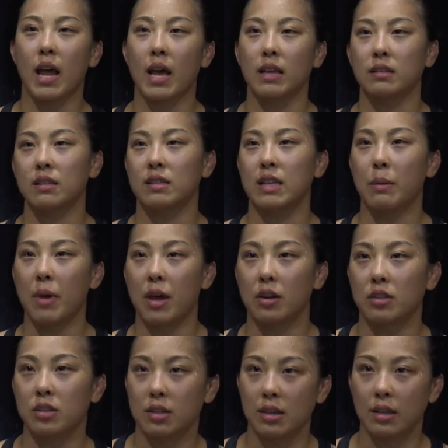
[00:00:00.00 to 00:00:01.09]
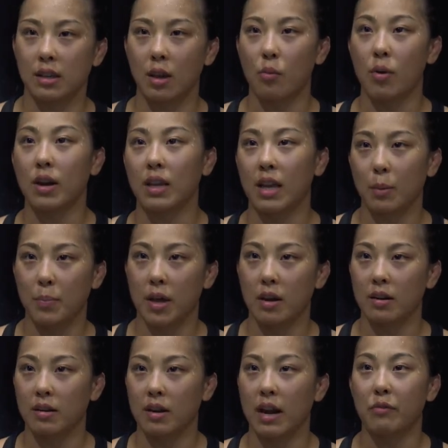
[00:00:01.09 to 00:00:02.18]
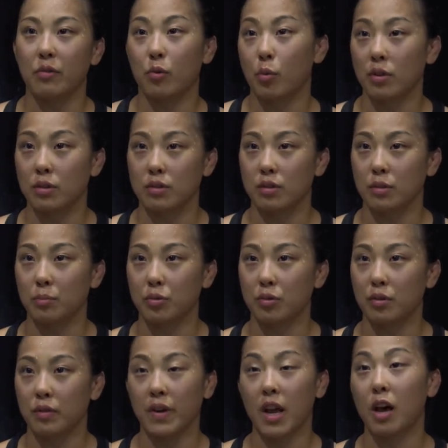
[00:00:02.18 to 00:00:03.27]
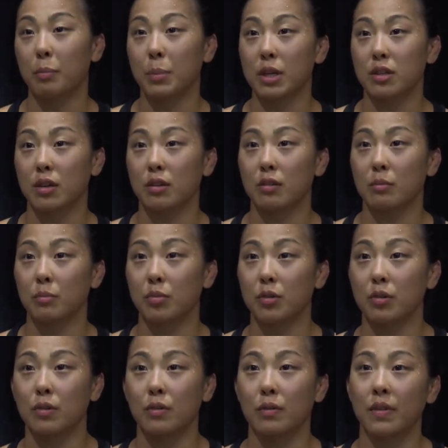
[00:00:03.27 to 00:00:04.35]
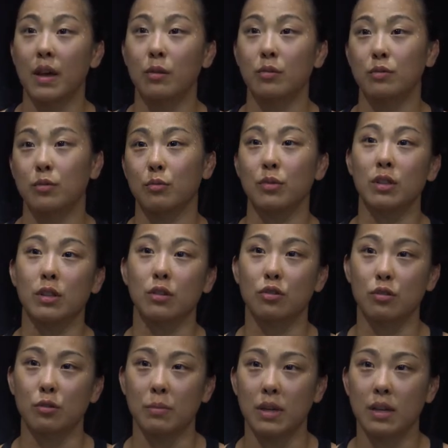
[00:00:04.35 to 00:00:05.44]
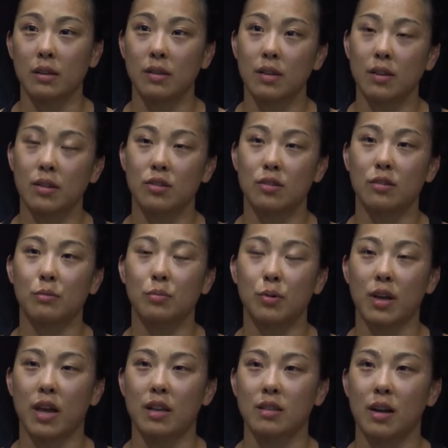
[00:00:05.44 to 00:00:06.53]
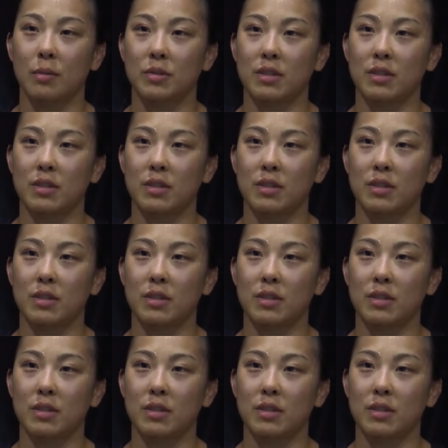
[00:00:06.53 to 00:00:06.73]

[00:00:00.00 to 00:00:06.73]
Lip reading: of has the same energy and they want to get better and everyone wants to improve and help each other improve. And that was what really drew me to Phuket Top